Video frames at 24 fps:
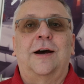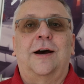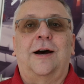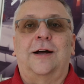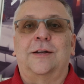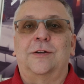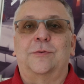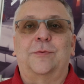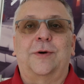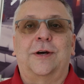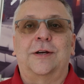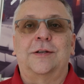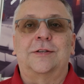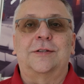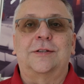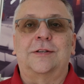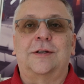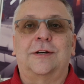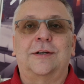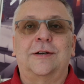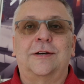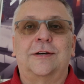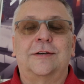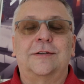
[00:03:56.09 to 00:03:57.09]
Otherwise,
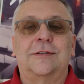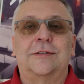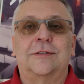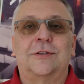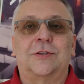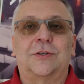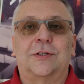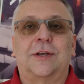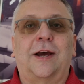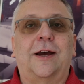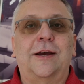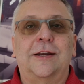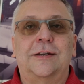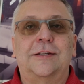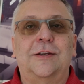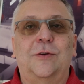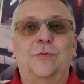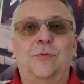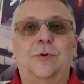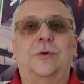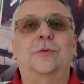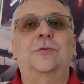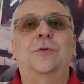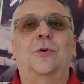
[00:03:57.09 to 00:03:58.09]

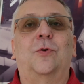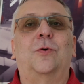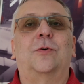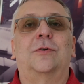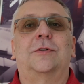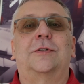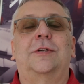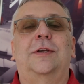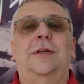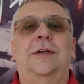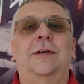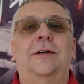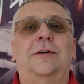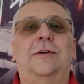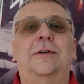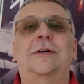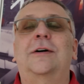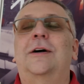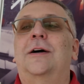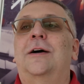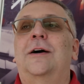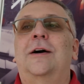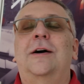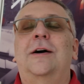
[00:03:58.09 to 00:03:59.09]
society will not heal.